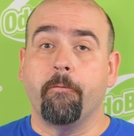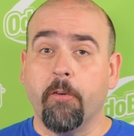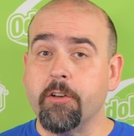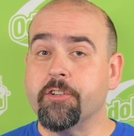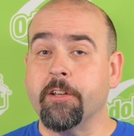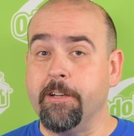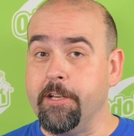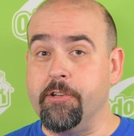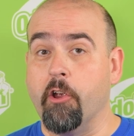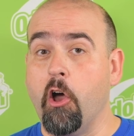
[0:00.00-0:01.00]
First, you're going to
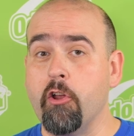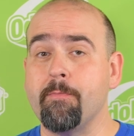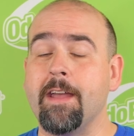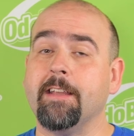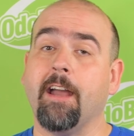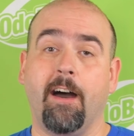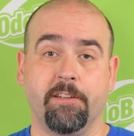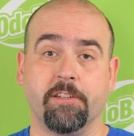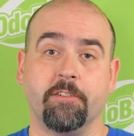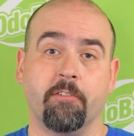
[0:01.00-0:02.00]
need your OdoBan
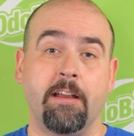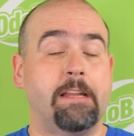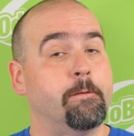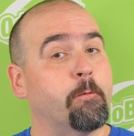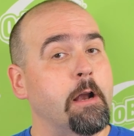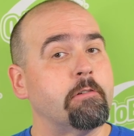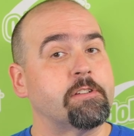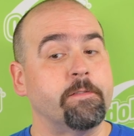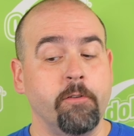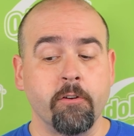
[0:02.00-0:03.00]
concentrate and the
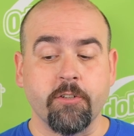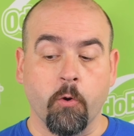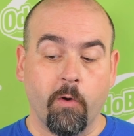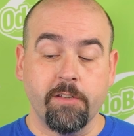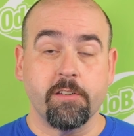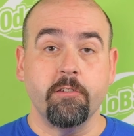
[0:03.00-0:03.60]
fragrance of your choice.